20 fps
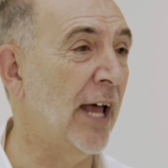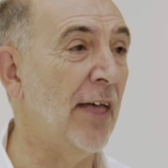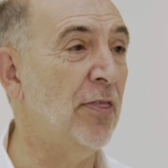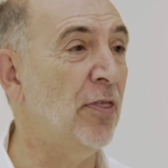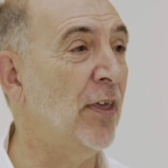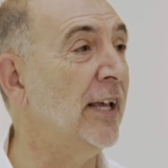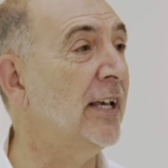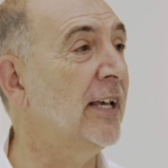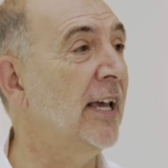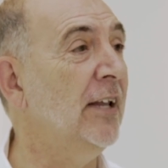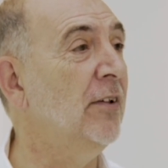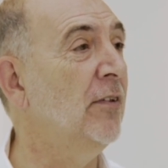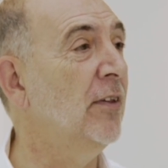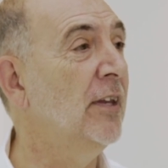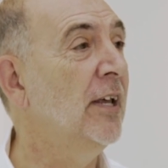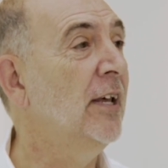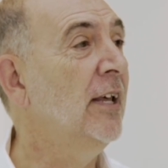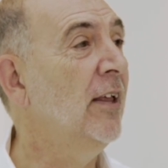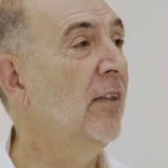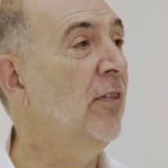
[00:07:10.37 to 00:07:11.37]
I think
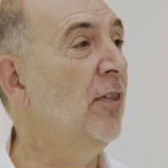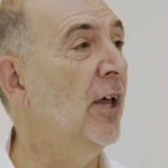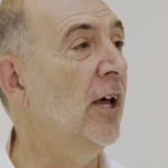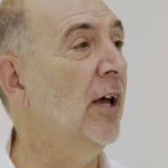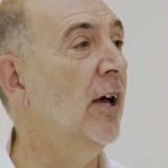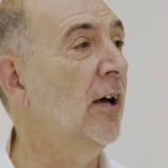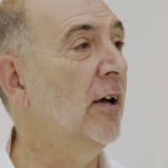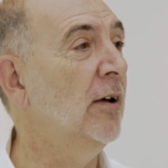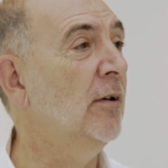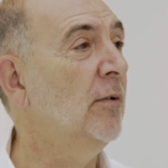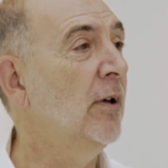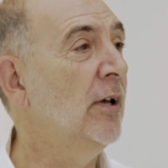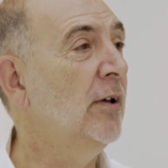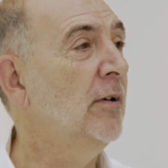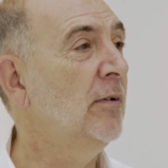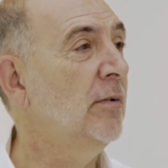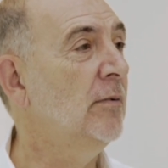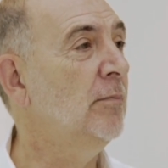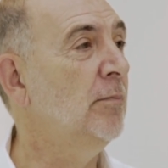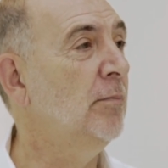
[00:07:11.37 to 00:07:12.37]
in the
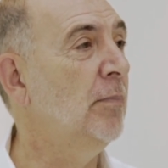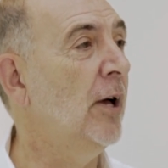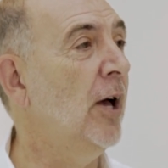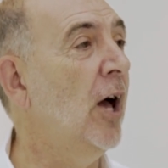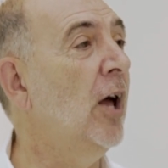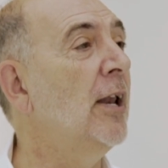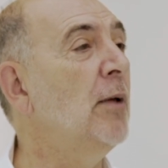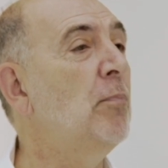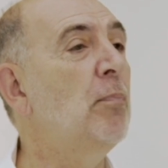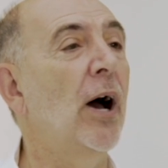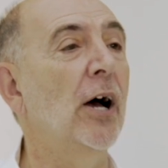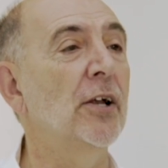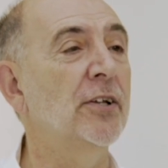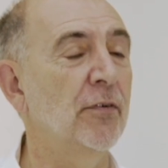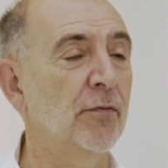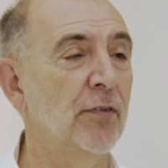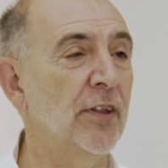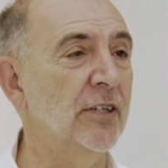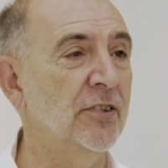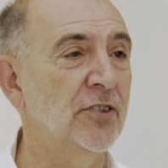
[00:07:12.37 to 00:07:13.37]
early
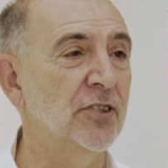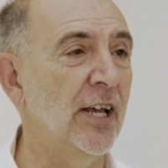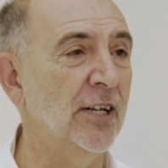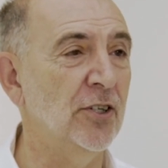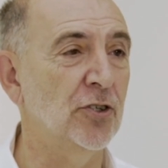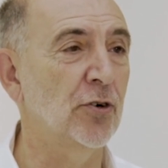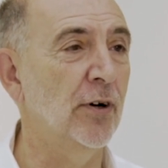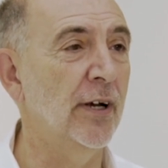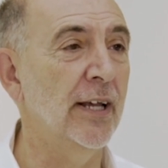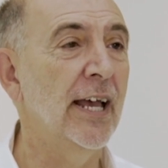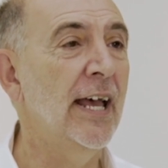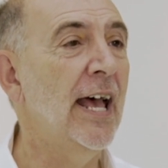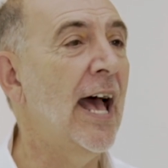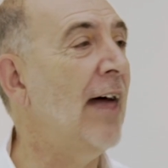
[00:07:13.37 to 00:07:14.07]
part of this century,